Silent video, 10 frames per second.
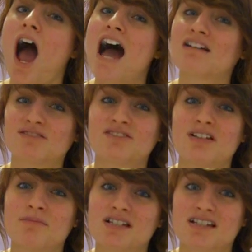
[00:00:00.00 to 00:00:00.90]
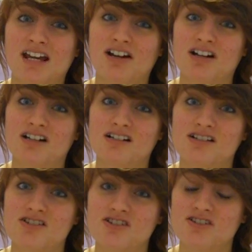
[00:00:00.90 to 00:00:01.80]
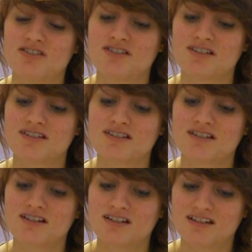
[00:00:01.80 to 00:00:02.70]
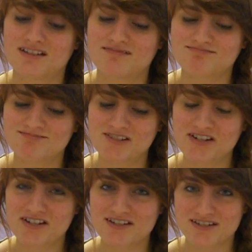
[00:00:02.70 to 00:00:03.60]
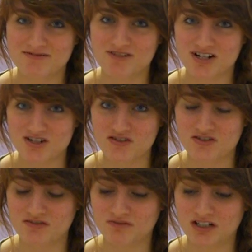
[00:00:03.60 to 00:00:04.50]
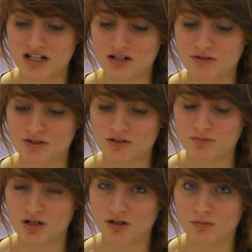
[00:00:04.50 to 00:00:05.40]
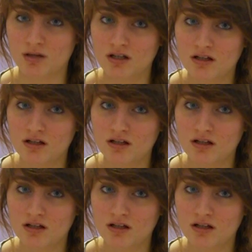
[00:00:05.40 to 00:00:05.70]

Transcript: I really miss Kara. She's she's in Washington right now with her mom,